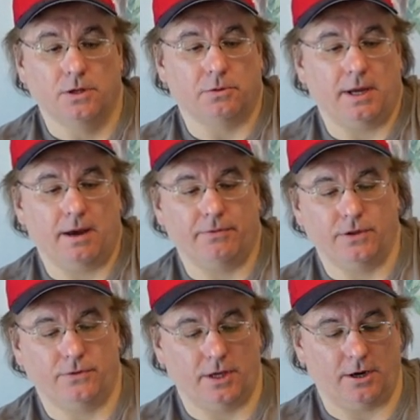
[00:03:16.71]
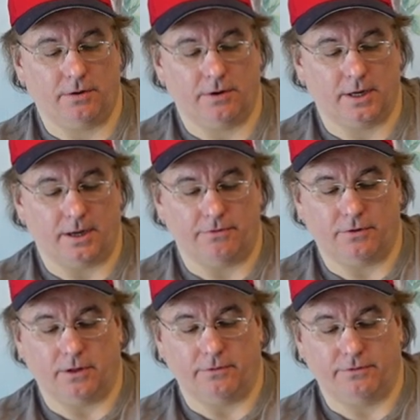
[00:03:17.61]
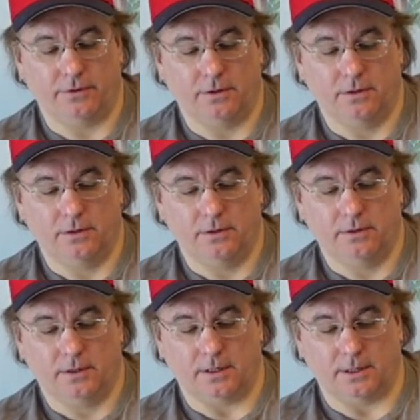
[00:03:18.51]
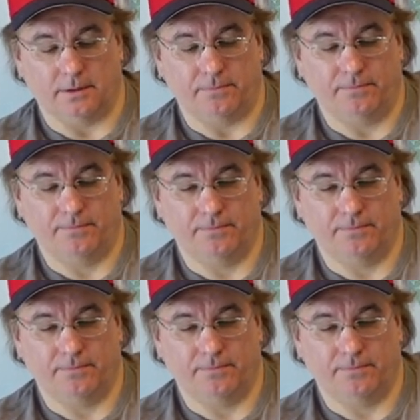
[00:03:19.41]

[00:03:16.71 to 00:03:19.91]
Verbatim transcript: so we have this here, again, full of, um,